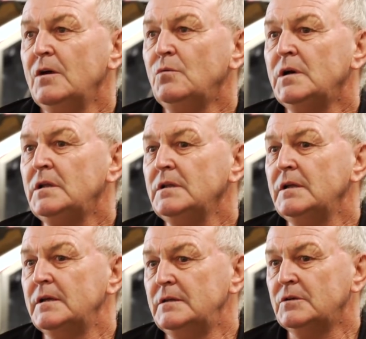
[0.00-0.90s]
Well,
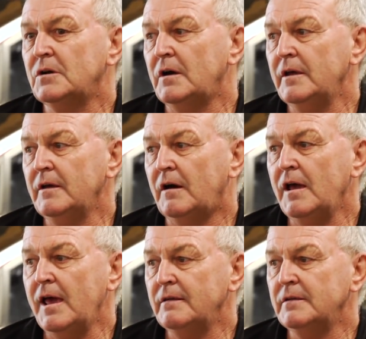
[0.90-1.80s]
look,
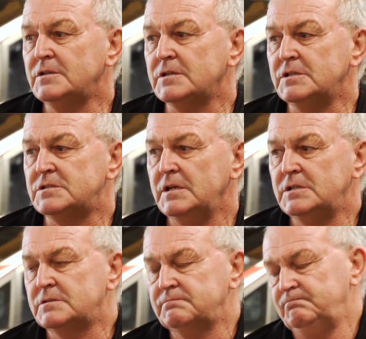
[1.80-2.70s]

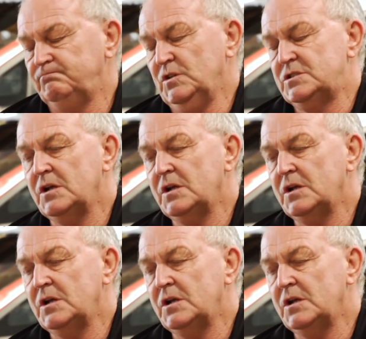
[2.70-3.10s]
it's